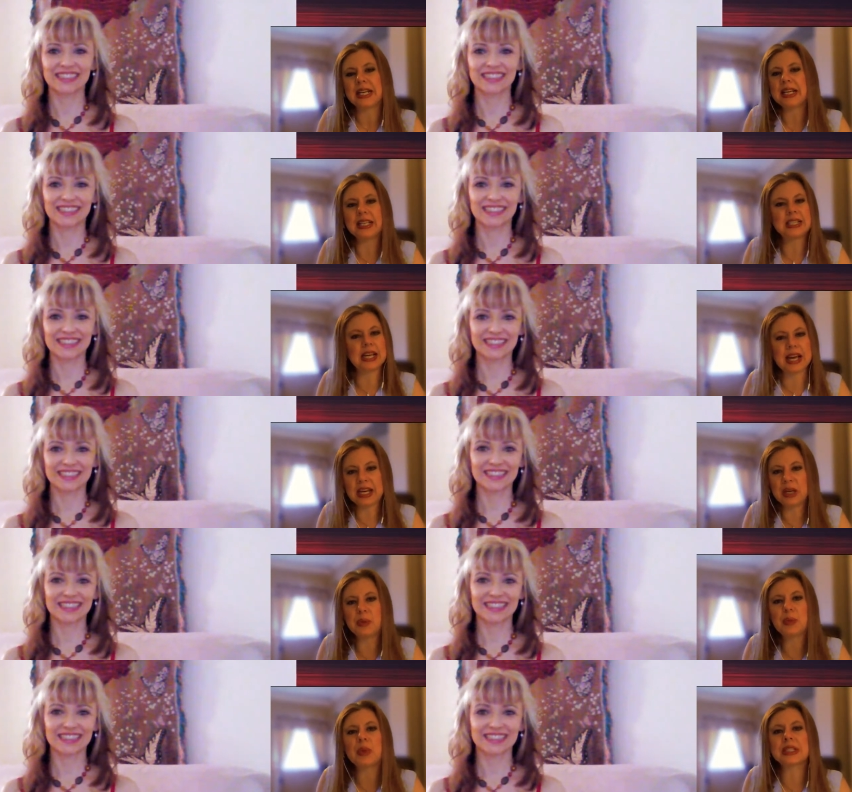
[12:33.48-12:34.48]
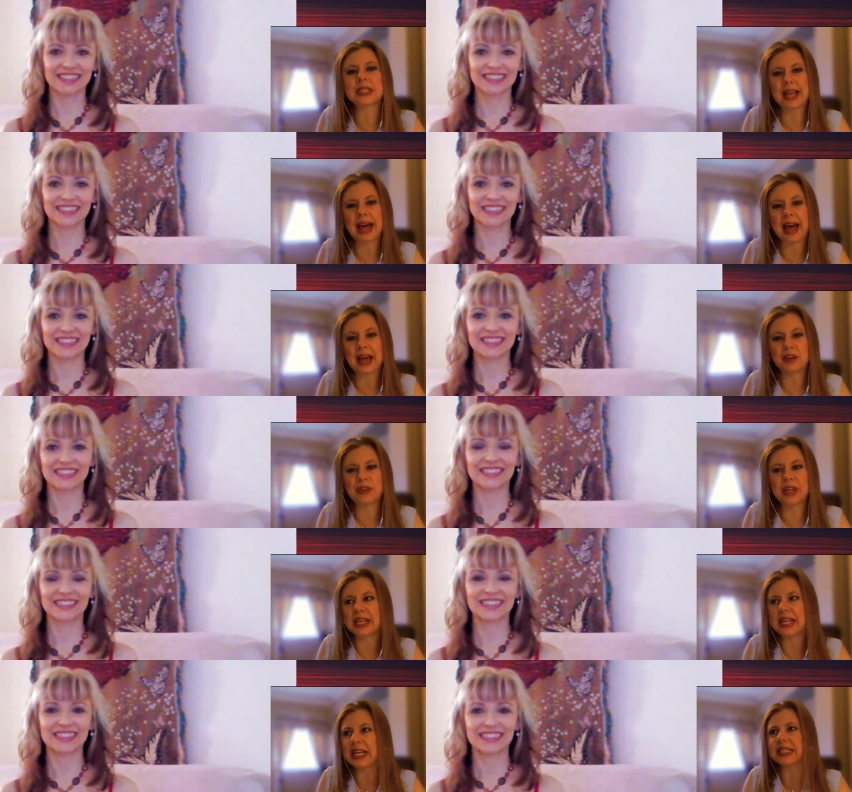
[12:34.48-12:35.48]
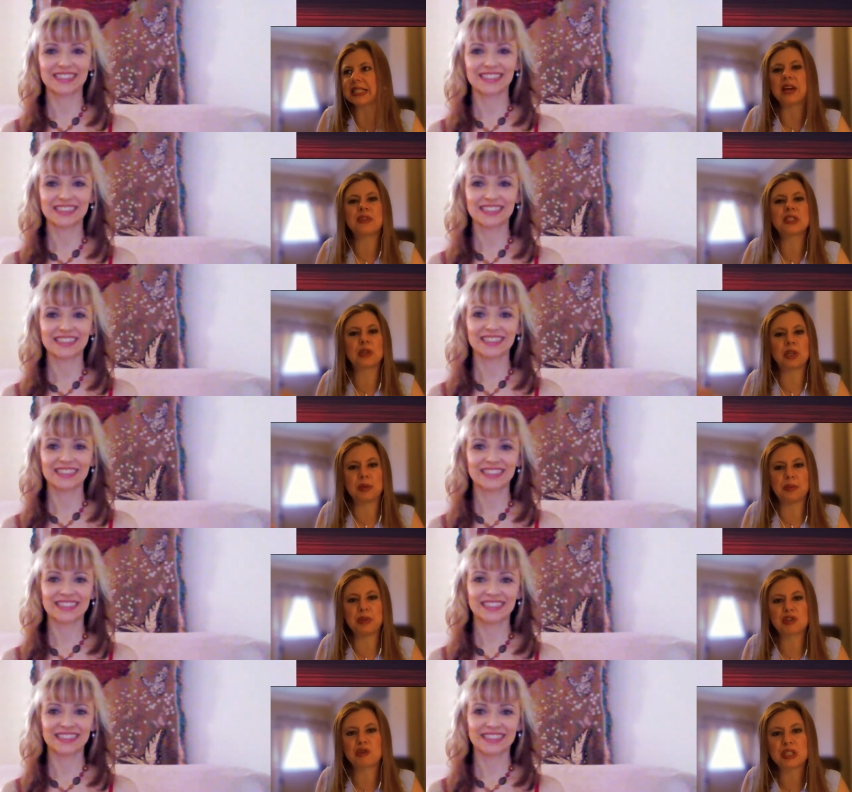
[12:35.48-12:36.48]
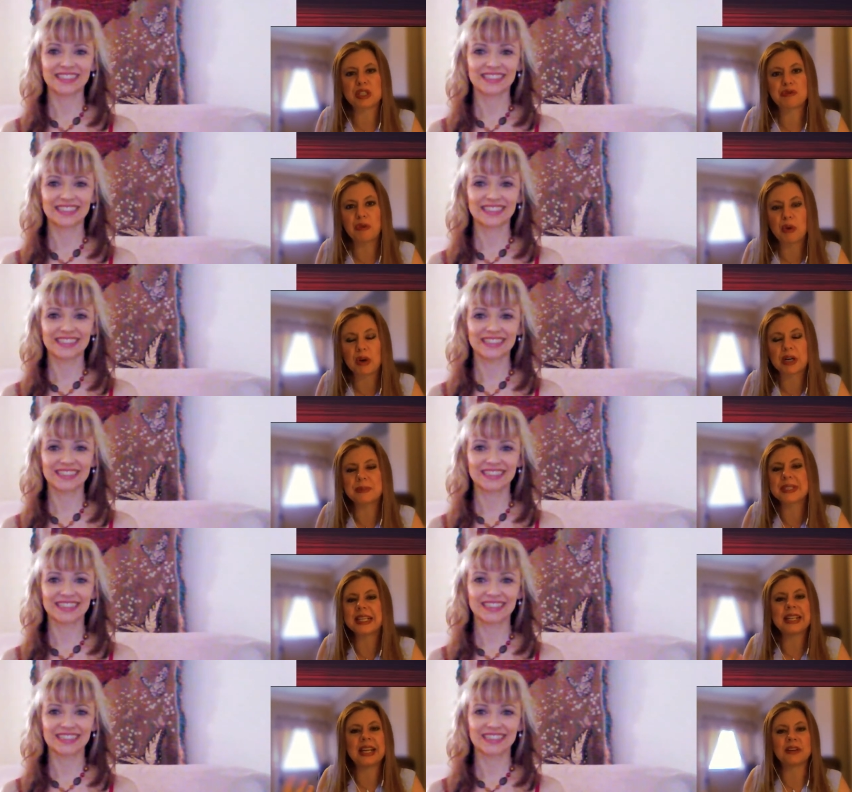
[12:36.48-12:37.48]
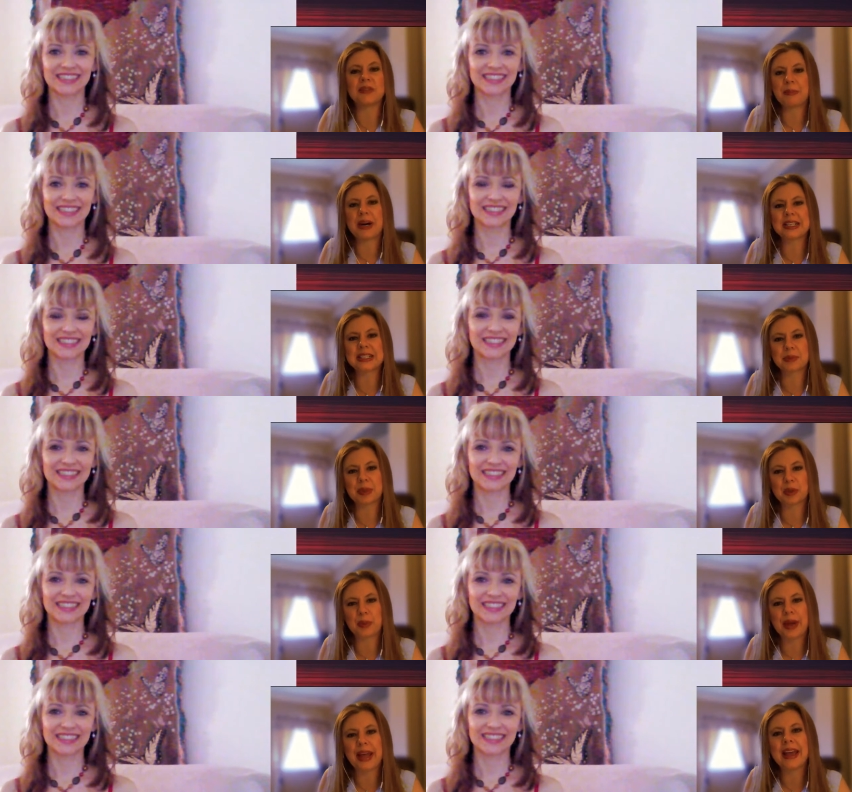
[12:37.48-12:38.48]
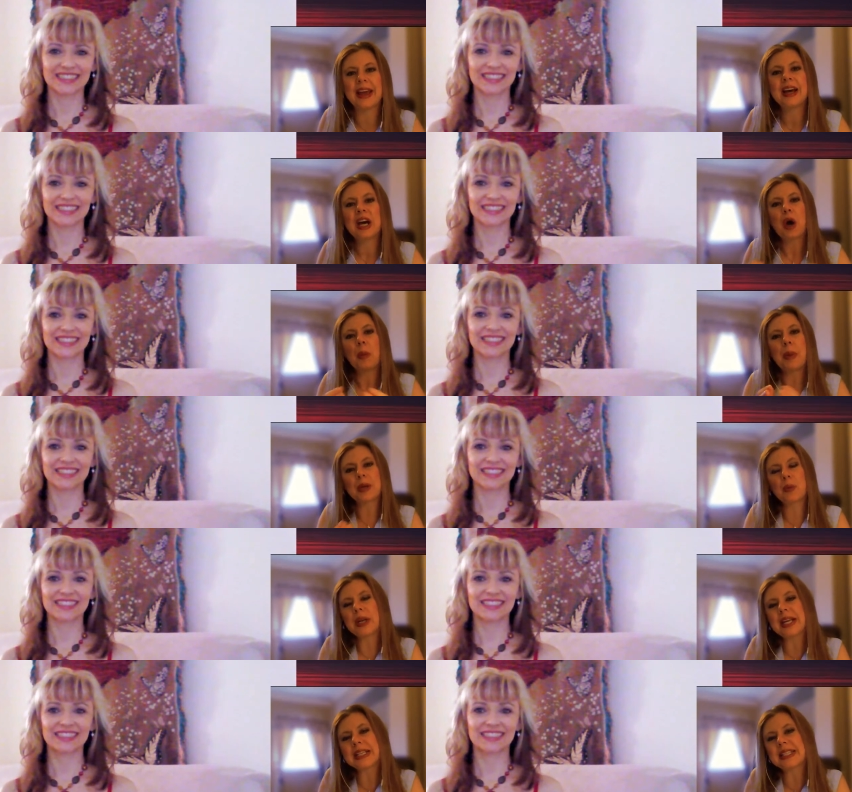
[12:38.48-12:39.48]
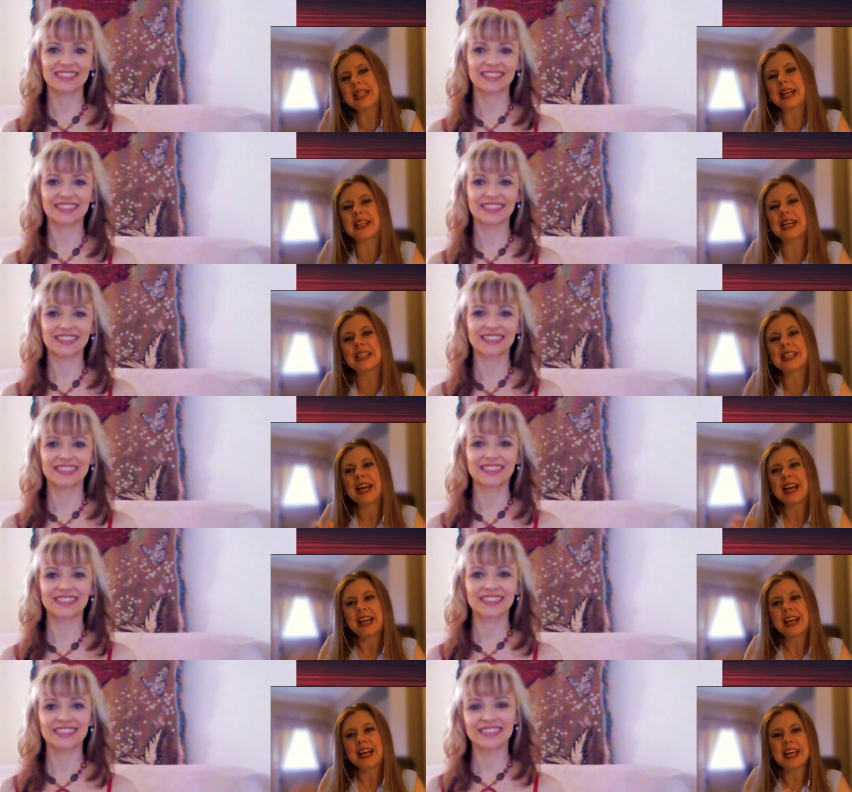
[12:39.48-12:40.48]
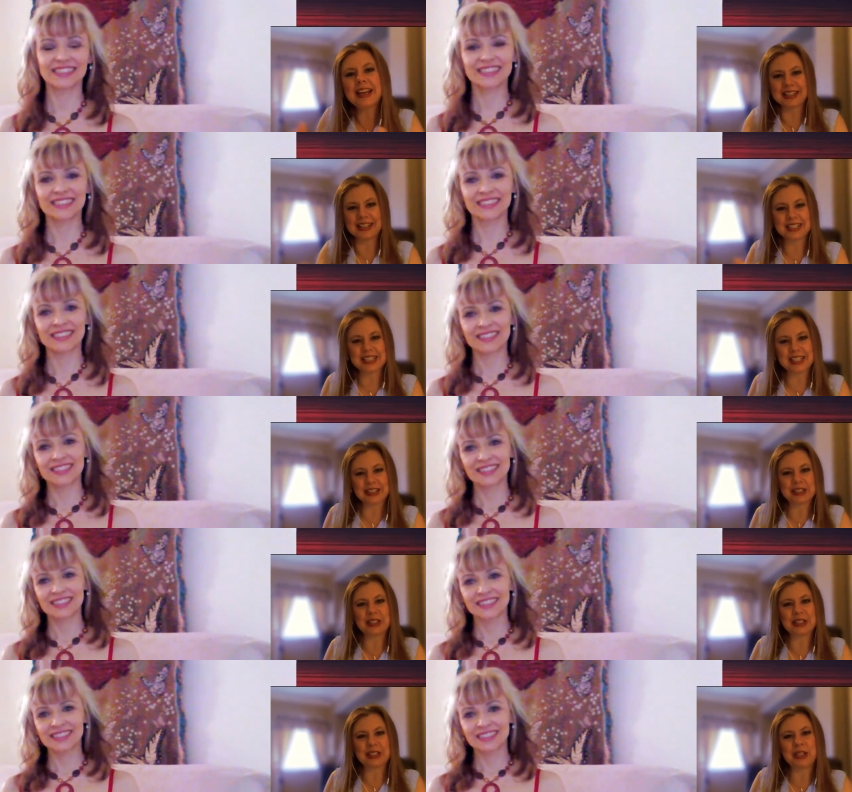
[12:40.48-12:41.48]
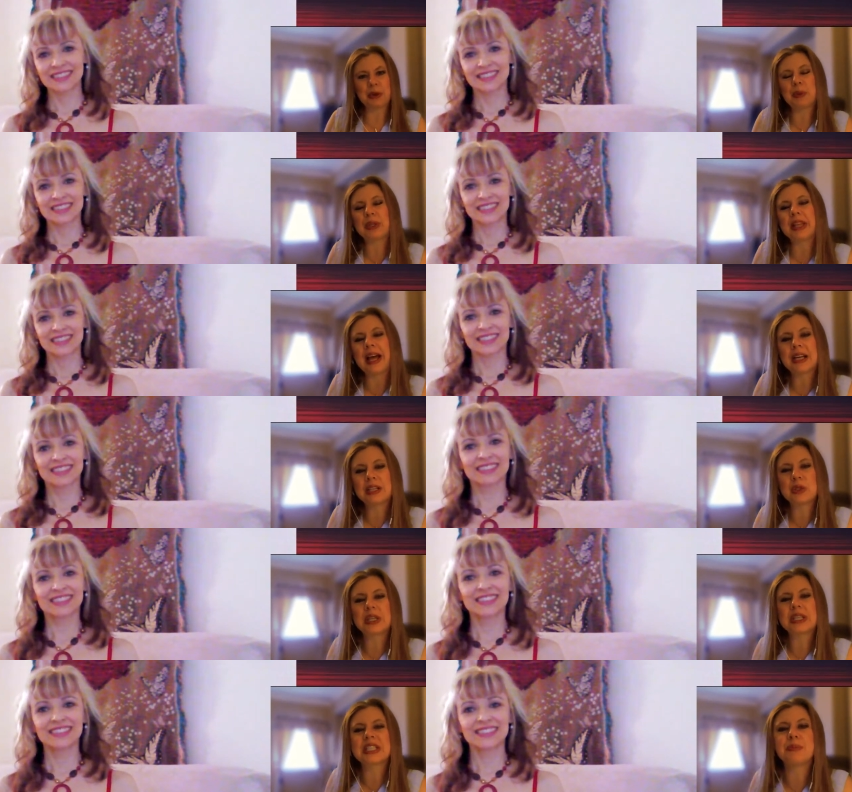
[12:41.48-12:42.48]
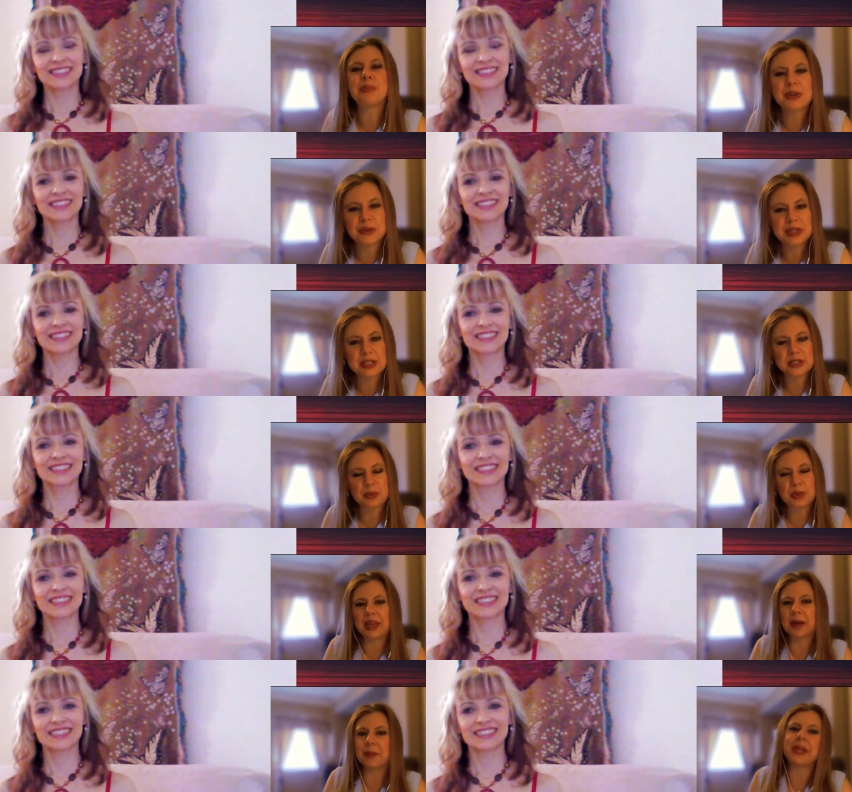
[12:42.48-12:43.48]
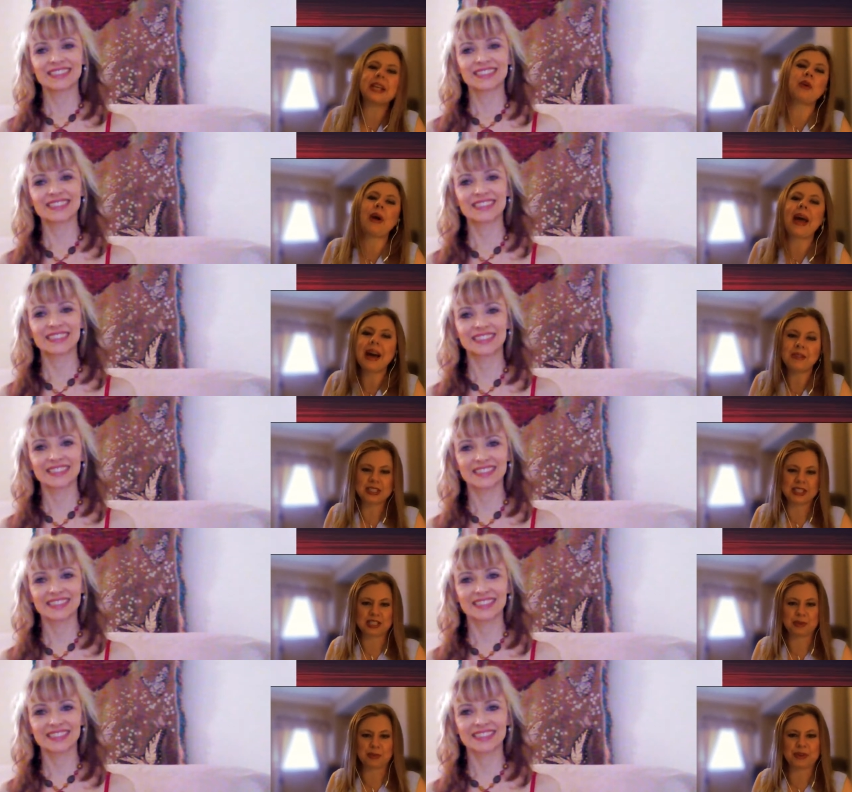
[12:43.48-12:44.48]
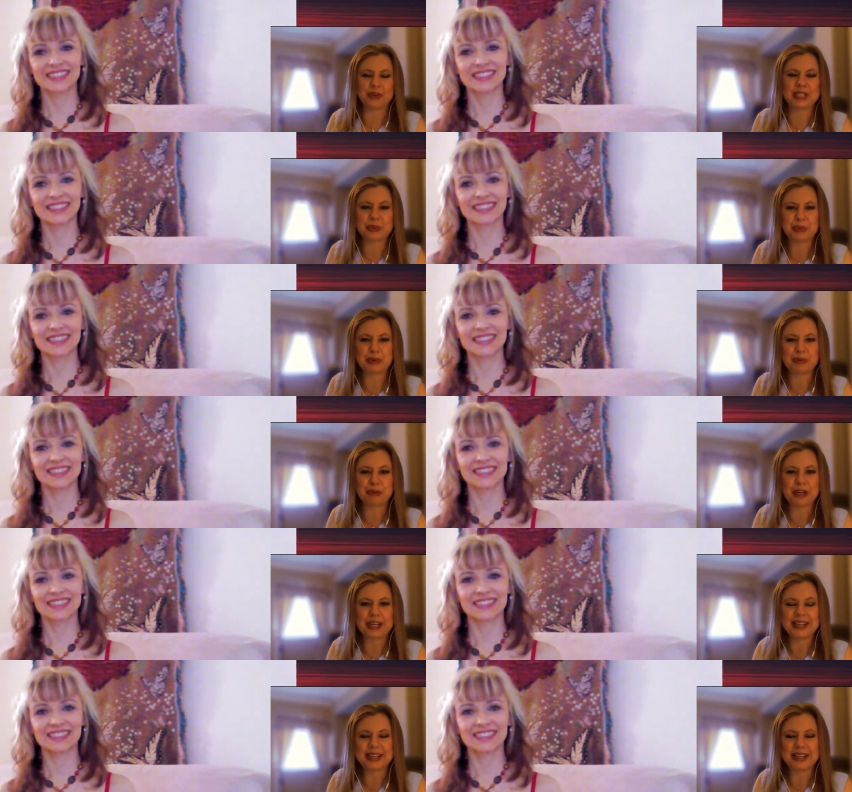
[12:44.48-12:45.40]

Speaker 1: into anyone's life that his life is going to be transformed in every possible way. But what is that that he can still, you, you would like to experience with him that you haven't experienced before?